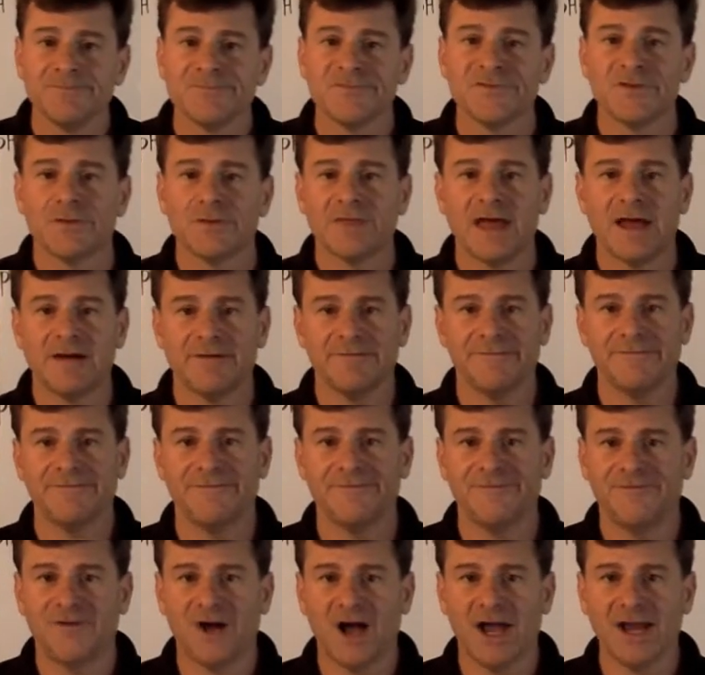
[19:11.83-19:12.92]
So that
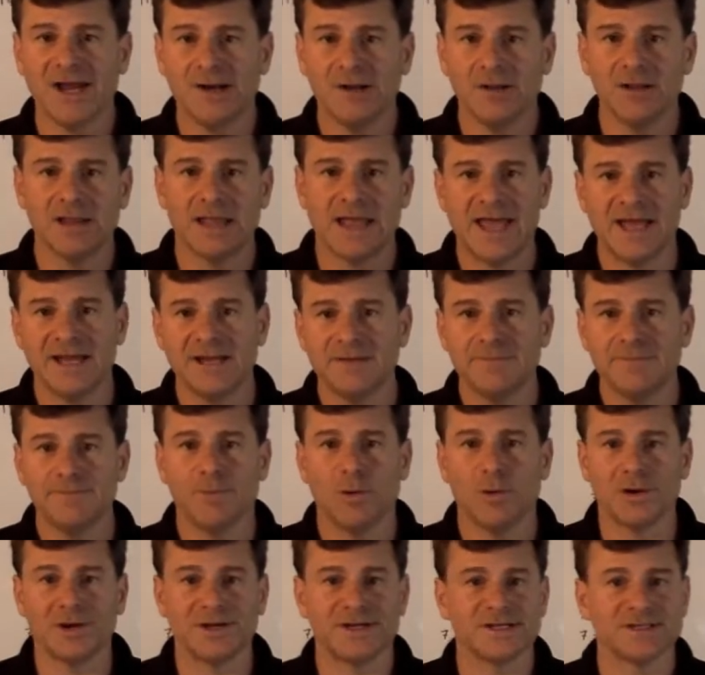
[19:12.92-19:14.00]
final
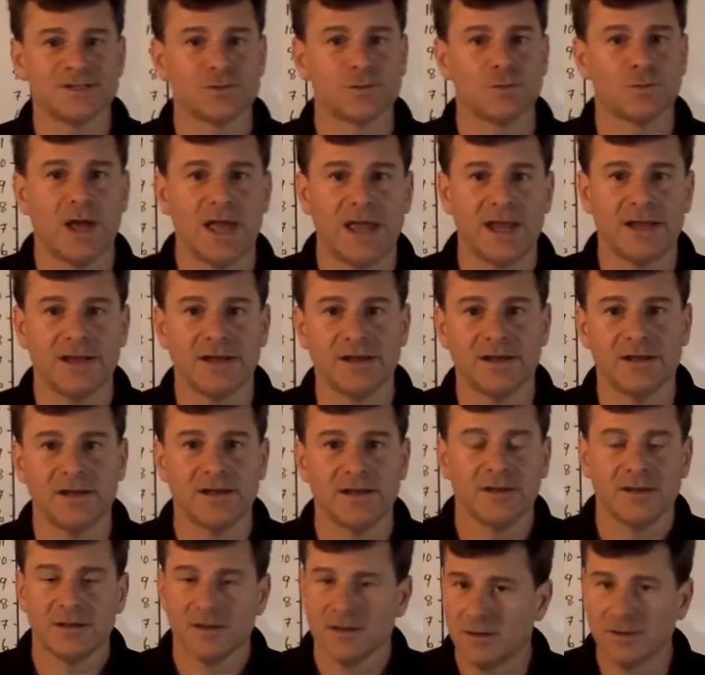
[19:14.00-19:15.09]
endpoint is when,
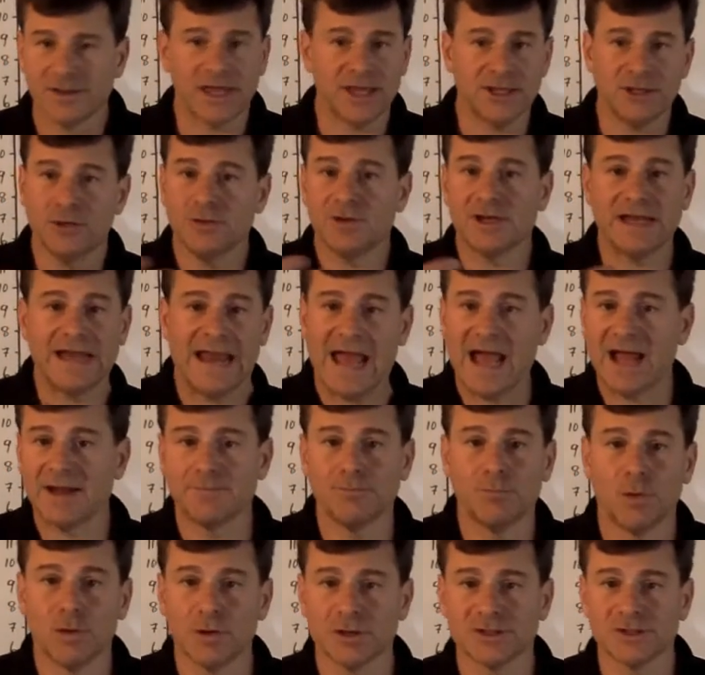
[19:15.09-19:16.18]
okay, you can add
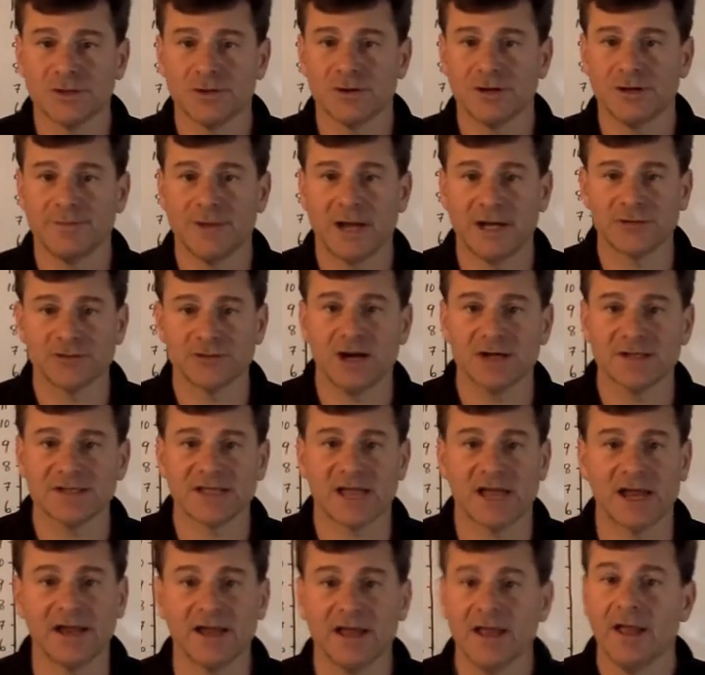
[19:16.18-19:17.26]
more sodium
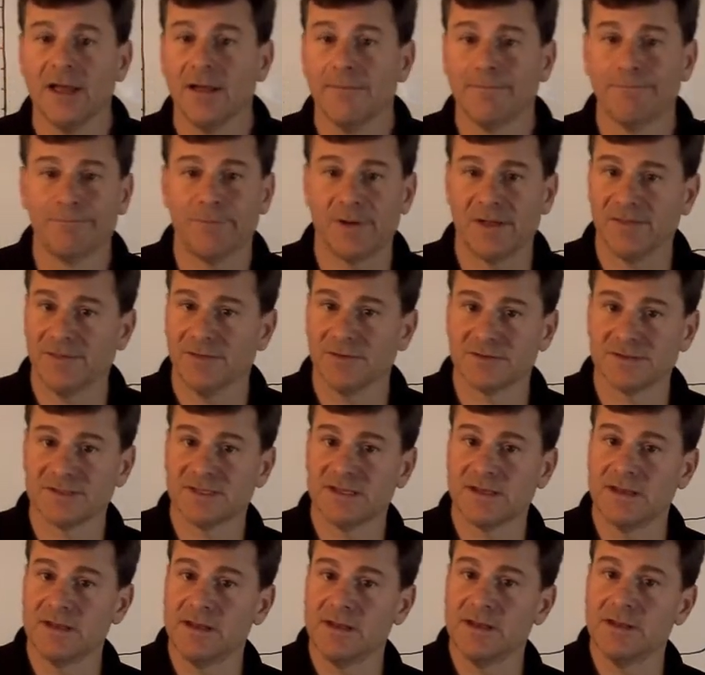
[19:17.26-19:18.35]
hydroxide, but there's
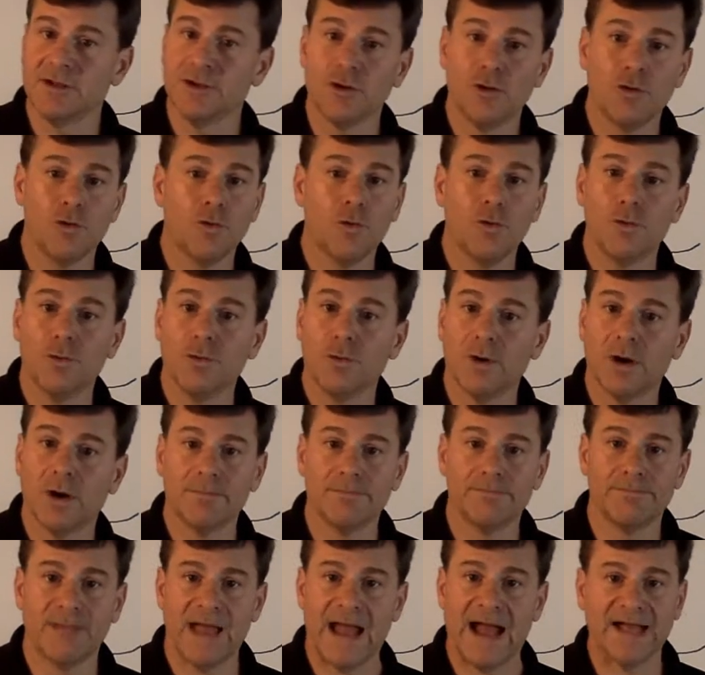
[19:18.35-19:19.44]
no
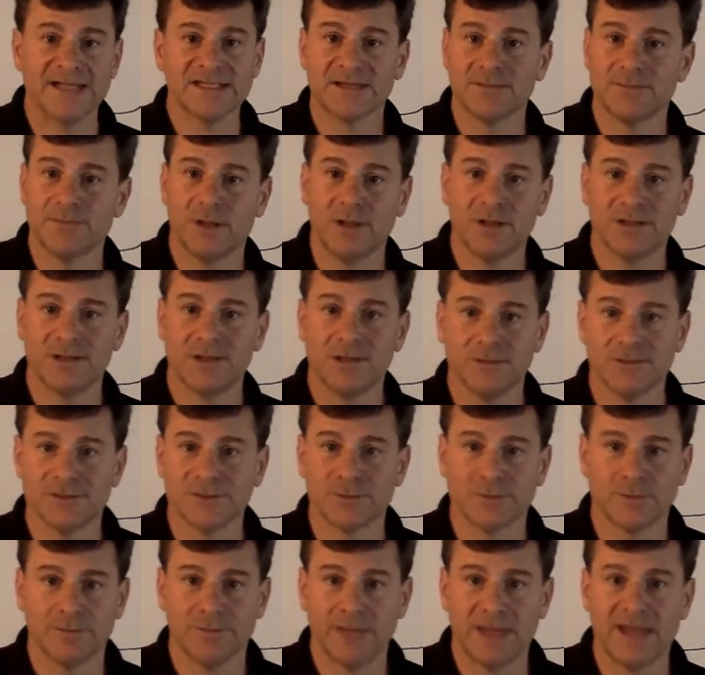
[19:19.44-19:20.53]
acid molecules
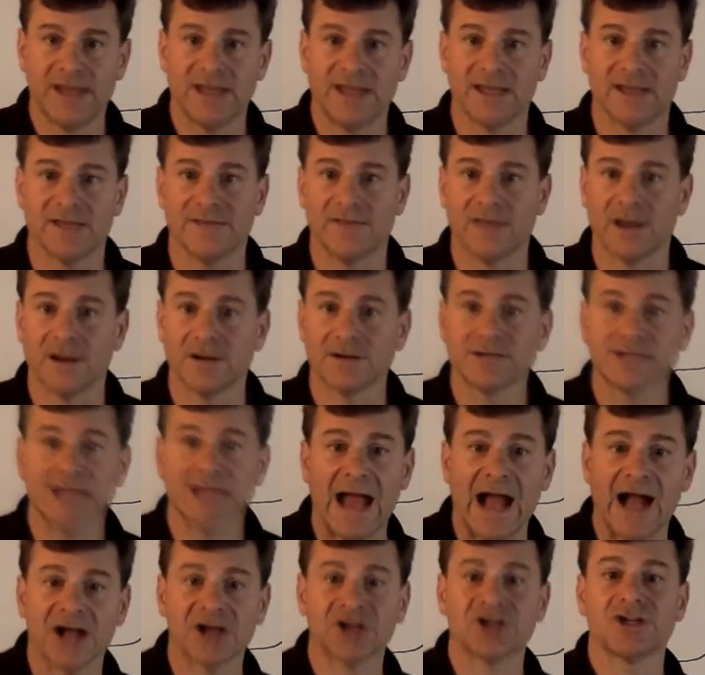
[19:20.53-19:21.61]
remaining in there to
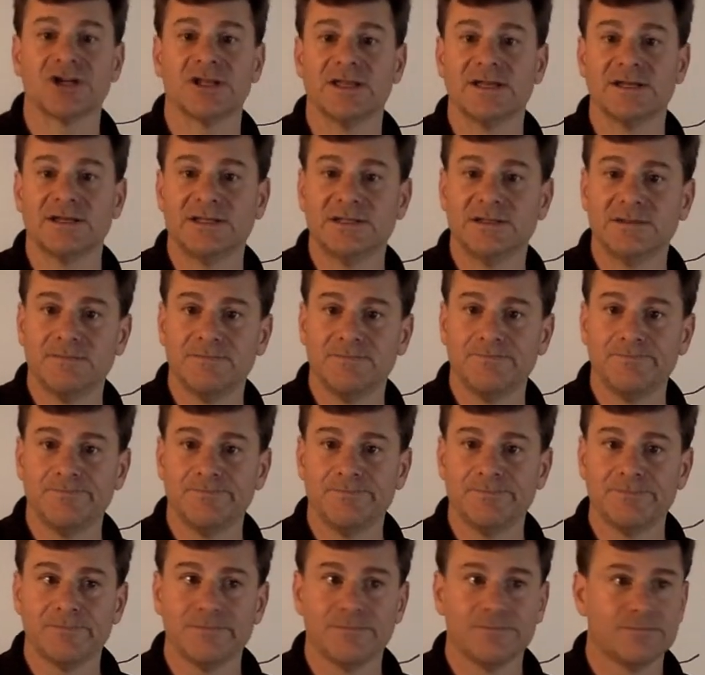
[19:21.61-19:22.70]
actually
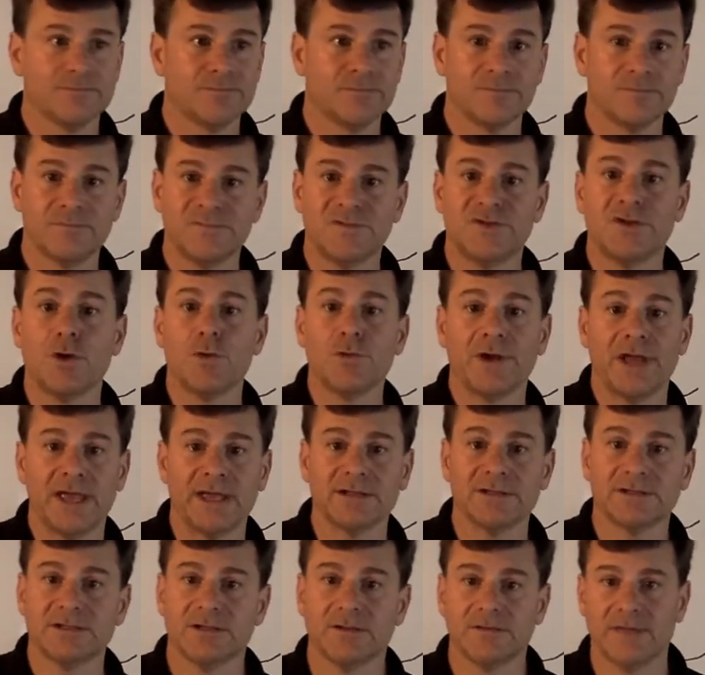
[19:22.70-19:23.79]
donate
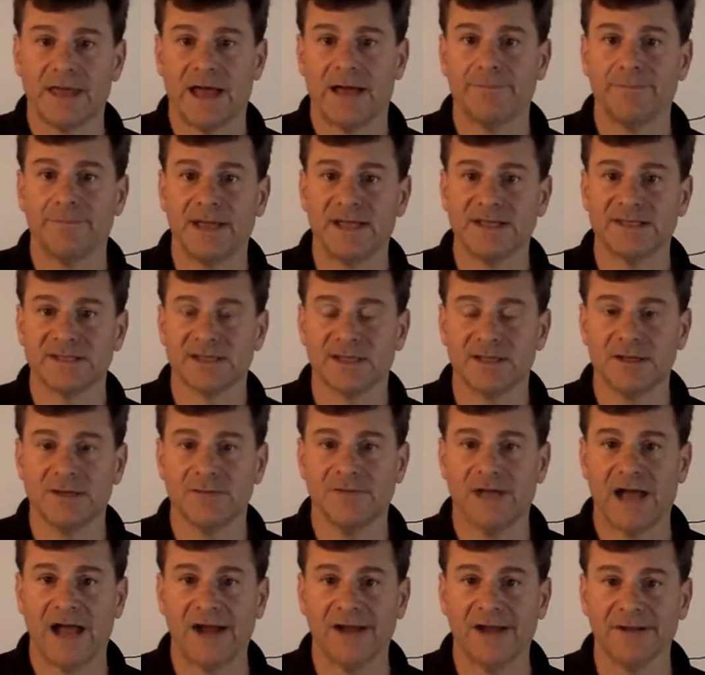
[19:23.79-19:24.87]
to that base that you've
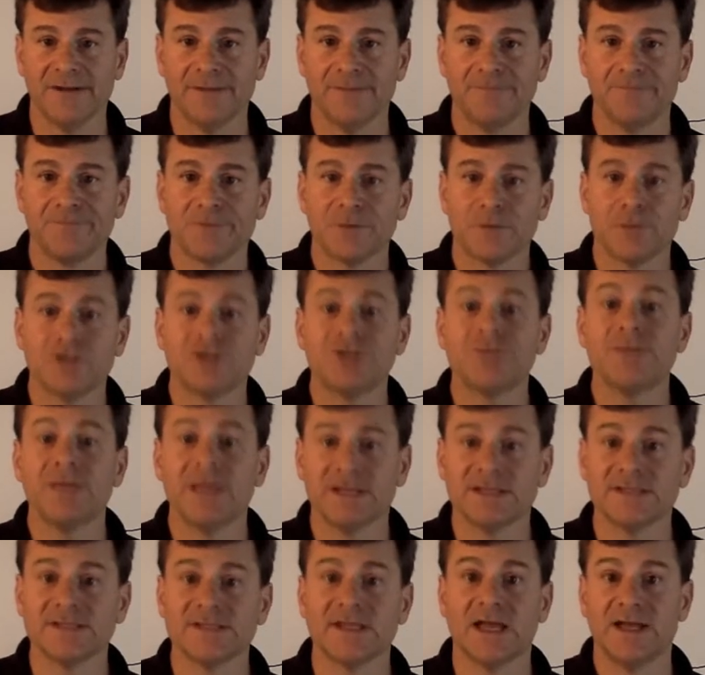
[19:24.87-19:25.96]
added, which
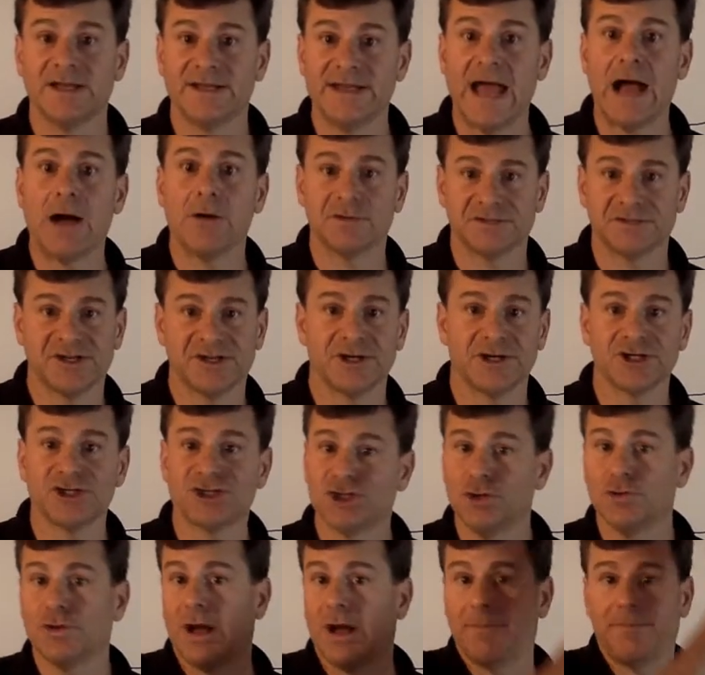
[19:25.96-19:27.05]
means now it's going to
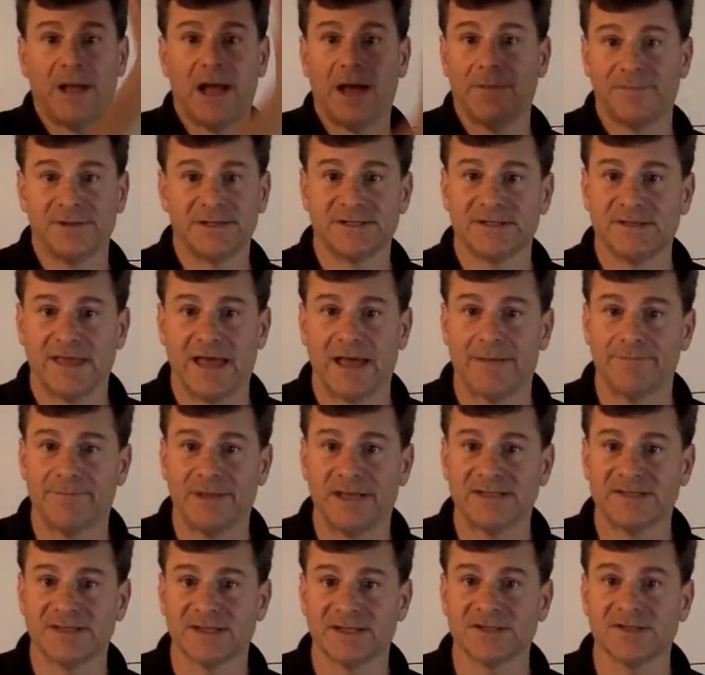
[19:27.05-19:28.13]
shoot up into that
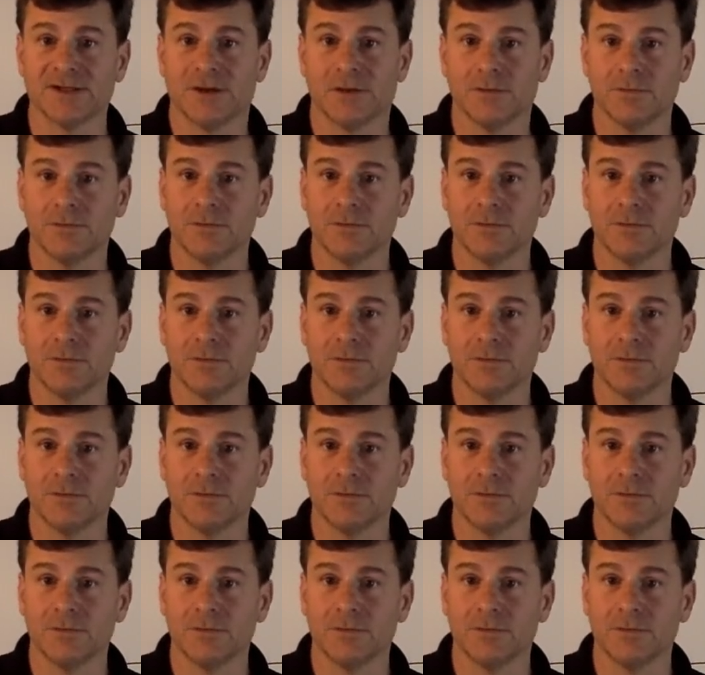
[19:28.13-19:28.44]
basic zone,